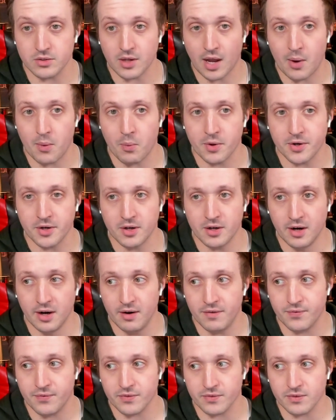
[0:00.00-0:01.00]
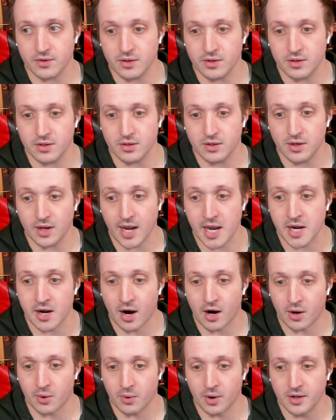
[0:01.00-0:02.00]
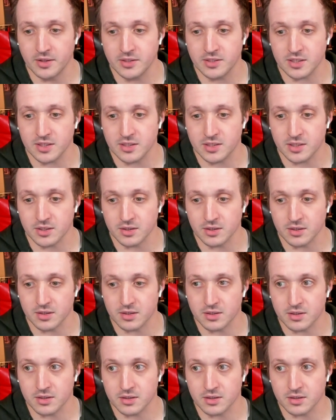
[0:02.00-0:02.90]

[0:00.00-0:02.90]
I wonder if Einar runs into